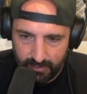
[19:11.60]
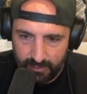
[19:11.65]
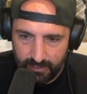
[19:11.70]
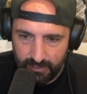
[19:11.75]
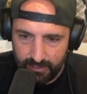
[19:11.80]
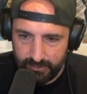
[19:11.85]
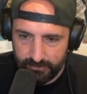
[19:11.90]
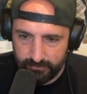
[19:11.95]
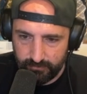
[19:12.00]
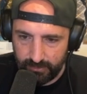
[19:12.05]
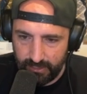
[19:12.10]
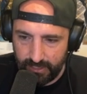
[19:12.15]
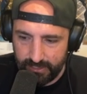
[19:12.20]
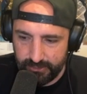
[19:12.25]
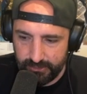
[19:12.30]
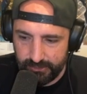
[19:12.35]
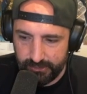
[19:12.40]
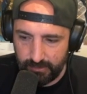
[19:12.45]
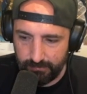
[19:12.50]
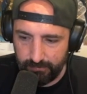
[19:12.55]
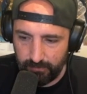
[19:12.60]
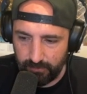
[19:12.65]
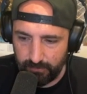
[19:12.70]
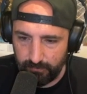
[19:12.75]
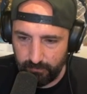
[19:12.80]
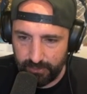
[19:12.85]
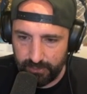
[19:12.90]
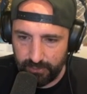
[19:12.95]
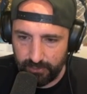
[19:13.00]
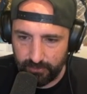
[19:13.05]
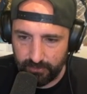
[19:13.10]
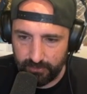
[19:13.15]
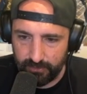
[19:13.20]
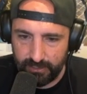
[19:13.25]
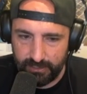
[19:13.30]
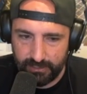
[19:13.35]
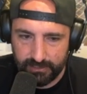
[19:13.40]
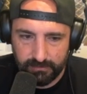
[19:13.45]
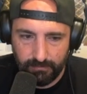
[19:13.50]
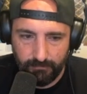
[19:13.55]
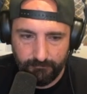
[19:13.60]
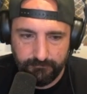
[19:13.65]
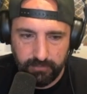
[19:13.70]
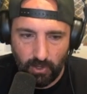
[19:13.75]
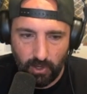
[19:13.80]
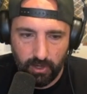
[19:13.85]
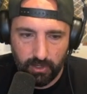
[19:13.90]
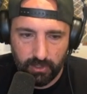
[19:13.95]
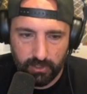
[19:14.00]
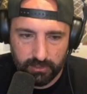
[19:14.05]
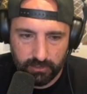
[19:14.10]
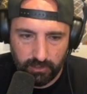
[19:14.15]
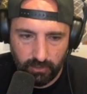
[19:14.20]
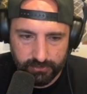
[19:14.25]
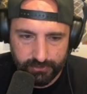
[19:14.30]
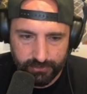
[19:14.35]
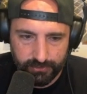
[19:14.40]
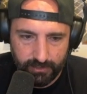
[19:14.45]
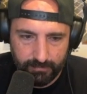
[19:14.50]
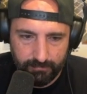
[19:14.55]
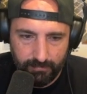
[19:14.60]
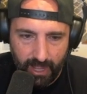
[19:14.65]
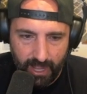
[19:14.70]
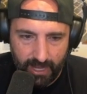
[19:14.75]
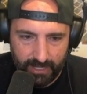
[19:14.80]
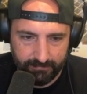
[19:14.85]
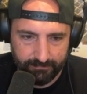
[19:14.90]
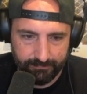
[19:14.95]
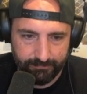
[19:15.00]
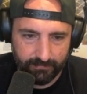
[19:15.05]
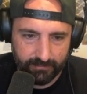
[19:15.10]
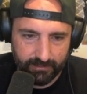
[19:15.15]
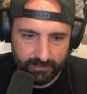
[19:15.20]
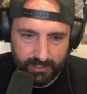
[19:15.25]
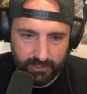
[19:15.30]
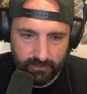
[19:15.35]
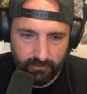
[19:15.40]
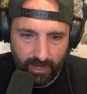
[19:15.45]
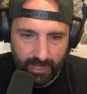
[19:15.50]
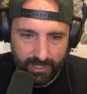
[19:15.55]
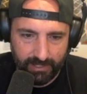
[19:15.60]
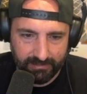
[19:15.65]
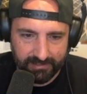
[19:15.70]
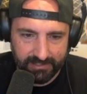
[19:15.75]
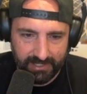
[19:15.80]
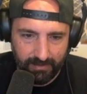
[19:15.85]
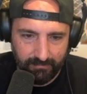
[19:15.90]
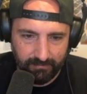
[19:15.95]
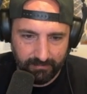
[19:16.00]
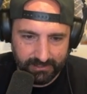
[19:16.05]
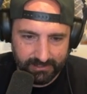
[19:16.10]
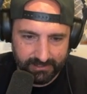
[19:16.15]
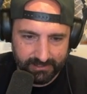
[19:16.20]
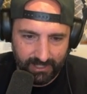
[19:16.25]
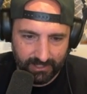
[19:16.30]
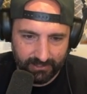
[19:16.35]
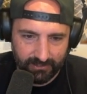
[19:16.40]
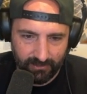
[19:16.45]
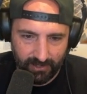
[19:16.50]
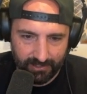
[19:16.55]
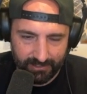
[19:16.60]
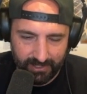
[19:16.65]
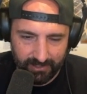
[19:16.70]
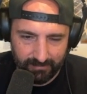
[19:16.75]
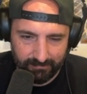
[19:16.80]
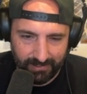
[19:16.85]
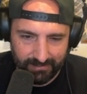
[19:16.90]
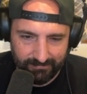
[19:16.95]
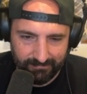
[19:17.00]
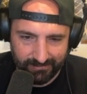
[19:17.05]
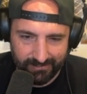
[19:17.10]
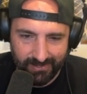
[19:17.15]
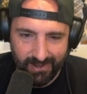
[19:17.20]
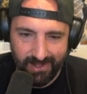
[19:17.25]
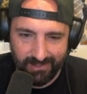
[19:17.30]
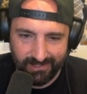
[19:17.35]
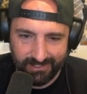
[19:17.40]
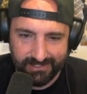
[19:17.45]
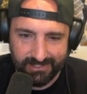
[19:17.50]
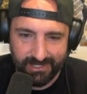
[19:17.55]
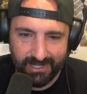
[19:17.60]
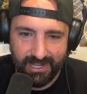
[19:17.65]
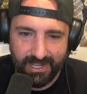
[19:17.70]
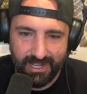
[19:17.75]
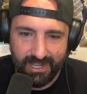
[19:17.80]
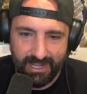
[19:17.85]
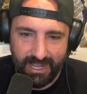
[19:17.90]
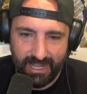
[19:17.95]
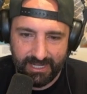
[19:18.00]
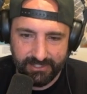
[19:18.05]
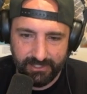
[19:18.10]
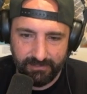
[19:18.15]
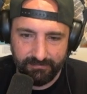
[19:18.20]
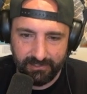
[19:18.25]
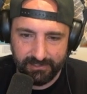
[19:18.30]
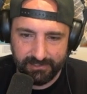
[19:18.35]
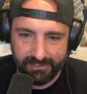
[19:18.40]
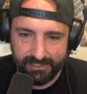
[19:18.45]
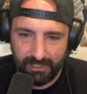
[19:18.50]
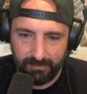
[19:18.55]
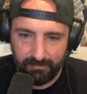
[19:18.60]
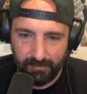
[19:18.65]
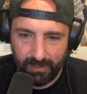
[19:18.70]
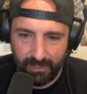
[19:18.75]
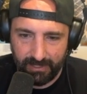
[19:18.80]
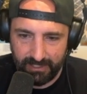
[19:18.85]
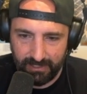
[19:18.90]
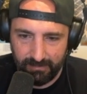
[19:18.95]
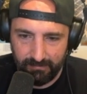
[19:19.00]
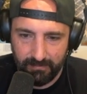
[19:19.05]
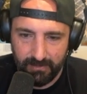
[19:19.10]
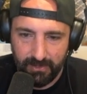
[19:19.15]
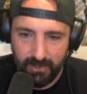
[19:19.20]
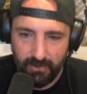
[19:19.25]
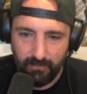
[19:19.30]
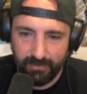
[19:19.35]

His relationship with her is far closer than mine. He cried every time we stuck her on an airplane for college, and she feels the same about him.